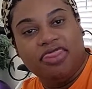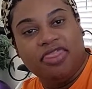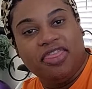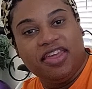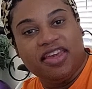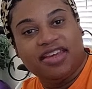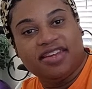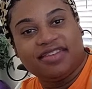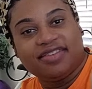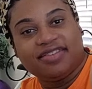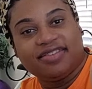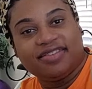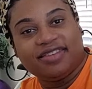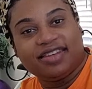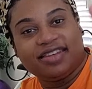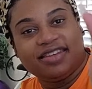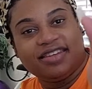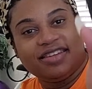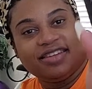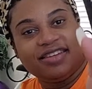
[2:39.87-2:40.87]
This
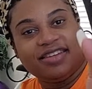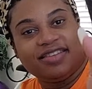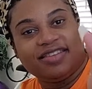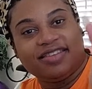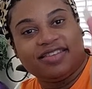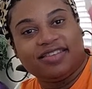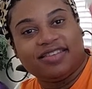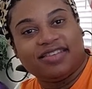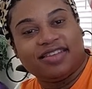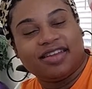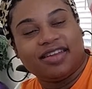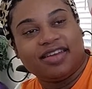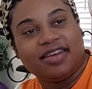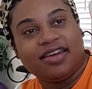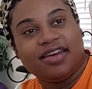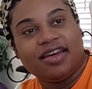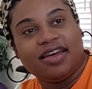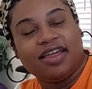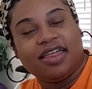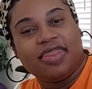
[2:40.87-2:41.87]
is
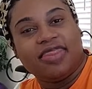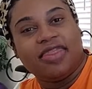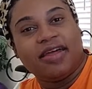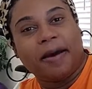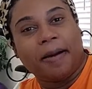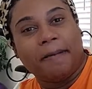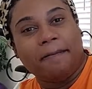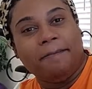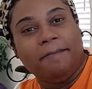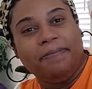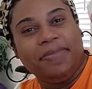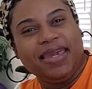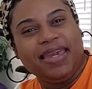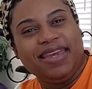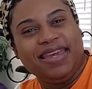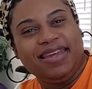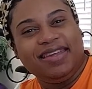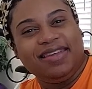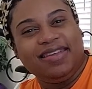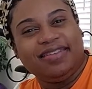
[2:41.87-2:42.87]
the
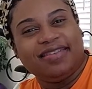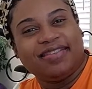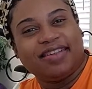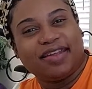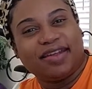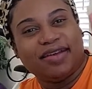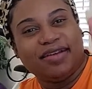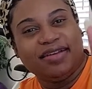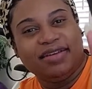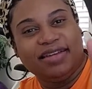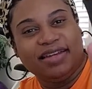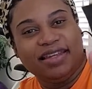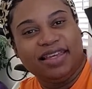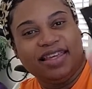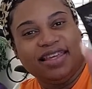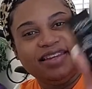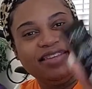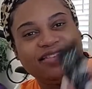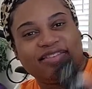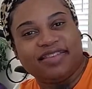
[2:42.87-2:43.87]
bee's
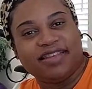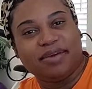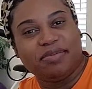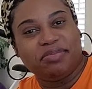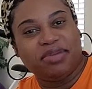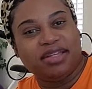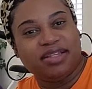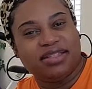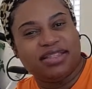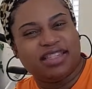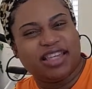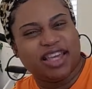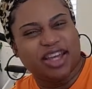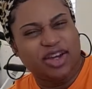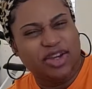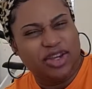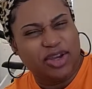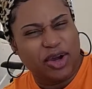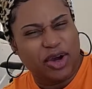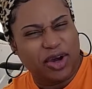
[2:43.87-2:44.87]
knees, let me
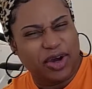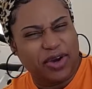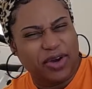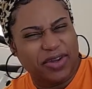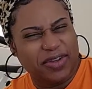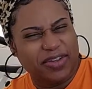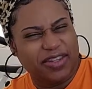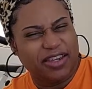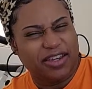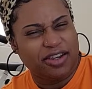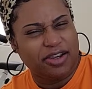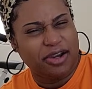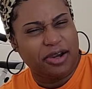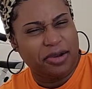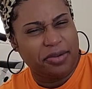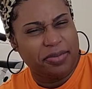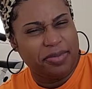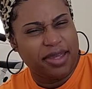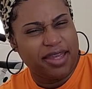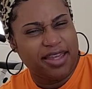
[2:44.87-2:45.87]
tell y'all. You
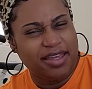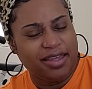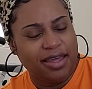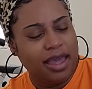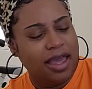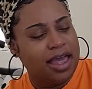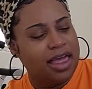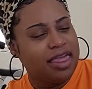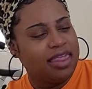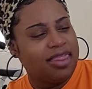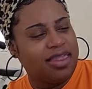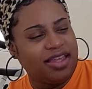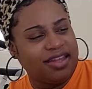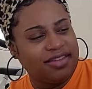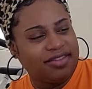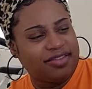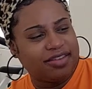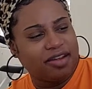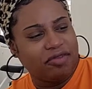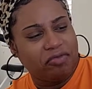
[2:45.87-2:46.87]
heard me?
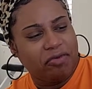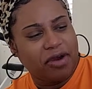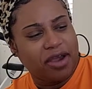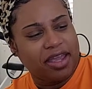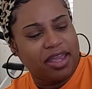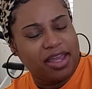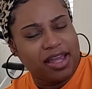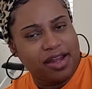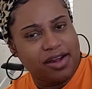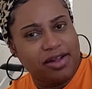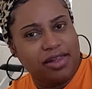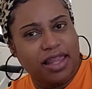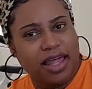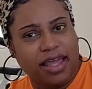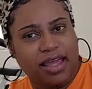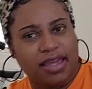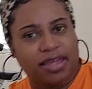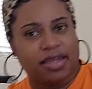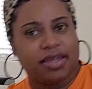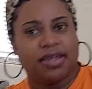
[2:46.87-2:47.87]
This stuff right here,
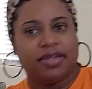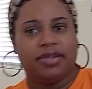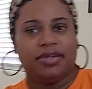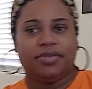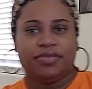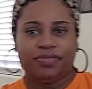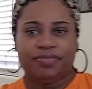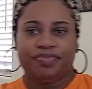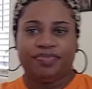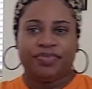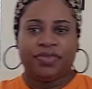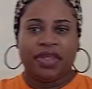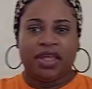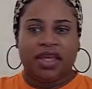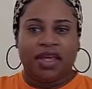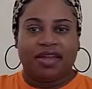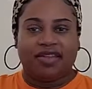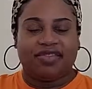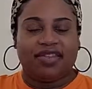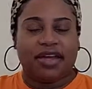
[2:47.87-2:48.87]
like,
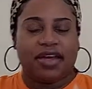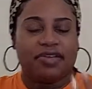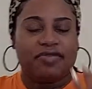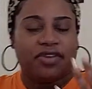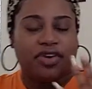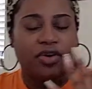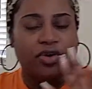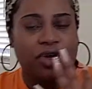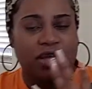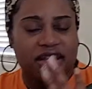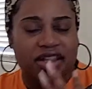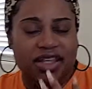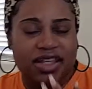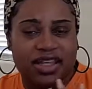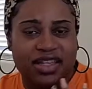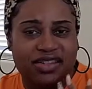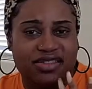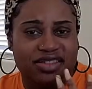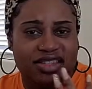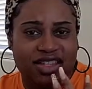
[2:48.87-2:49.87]
because I have an
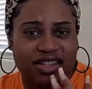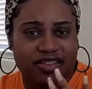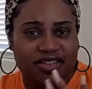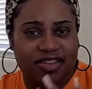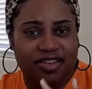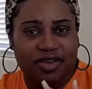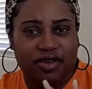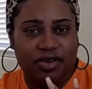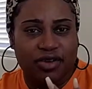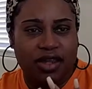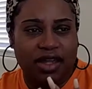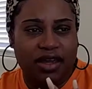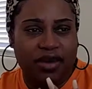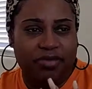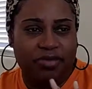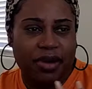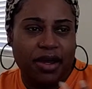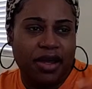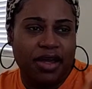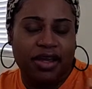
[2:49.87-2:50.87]
oily T-zone,
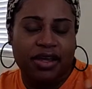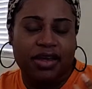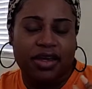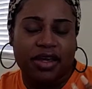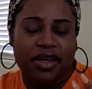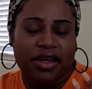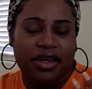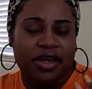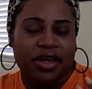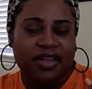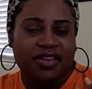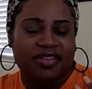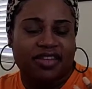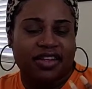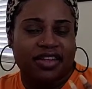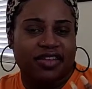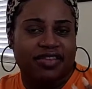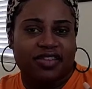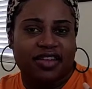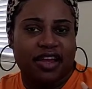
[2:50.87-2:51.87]
like my
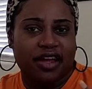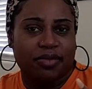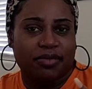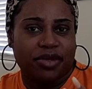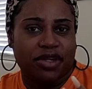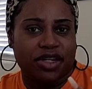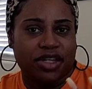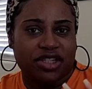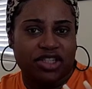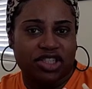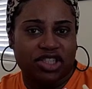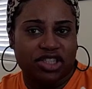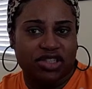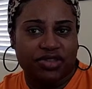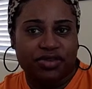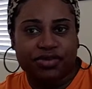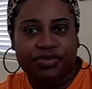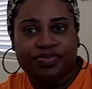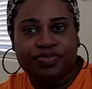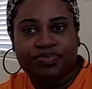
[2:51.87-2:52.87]
skin is
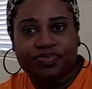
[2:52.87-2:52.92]
combination.